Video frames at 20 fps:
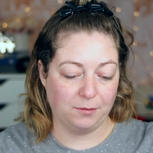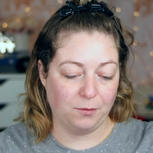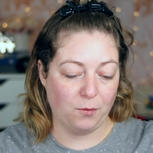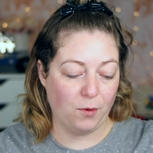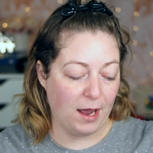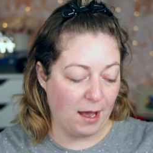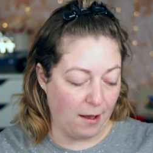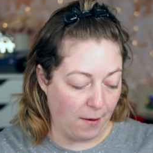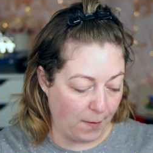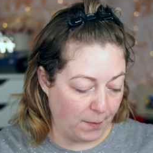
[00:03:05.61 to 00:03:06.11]

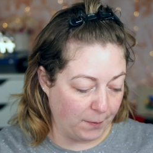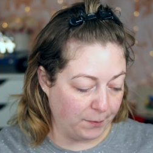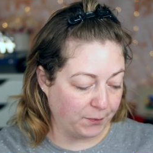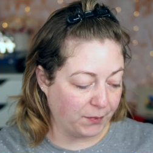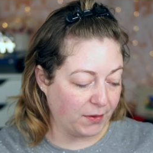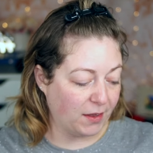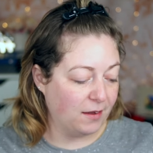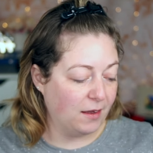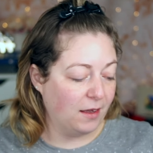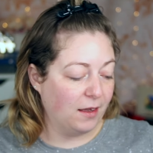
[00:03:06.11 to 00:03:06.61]
Well,
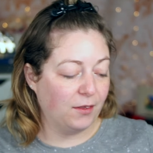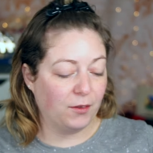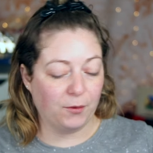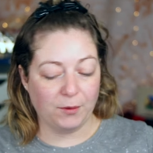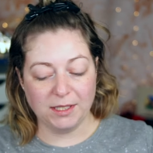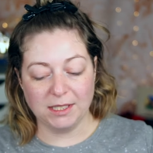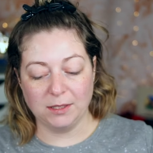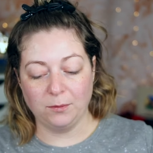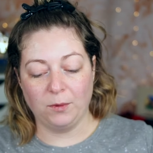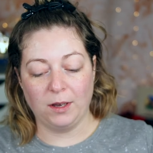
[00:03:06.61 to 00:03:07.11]
the
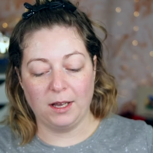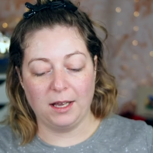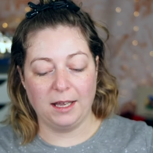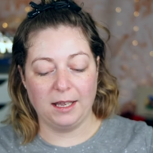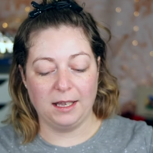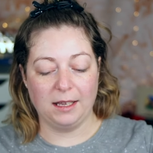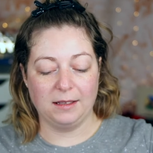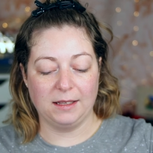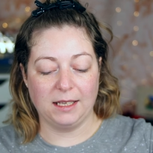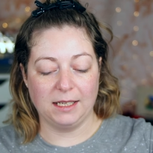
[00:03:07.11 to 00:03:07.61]
reason
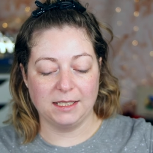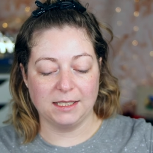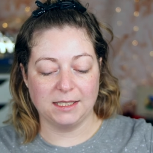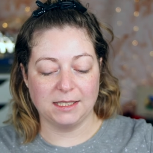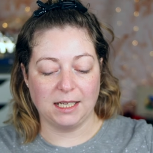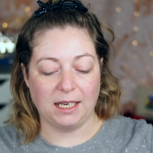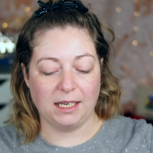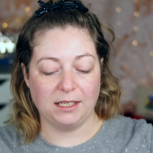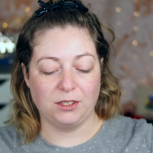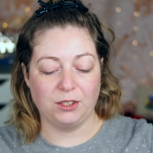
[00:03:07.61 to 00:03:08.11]
why they
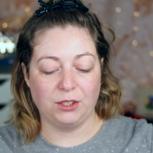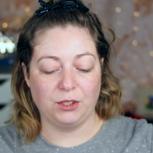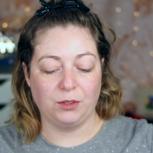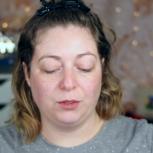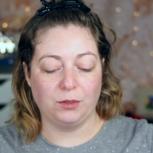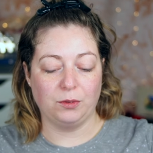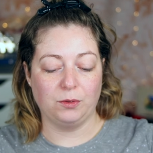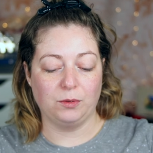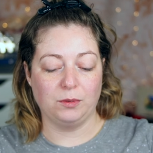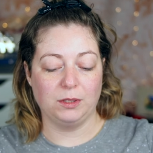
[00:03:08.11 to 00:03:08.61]
decide
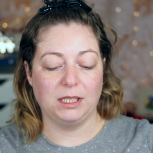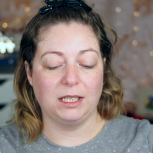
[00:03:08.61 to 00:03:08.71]
to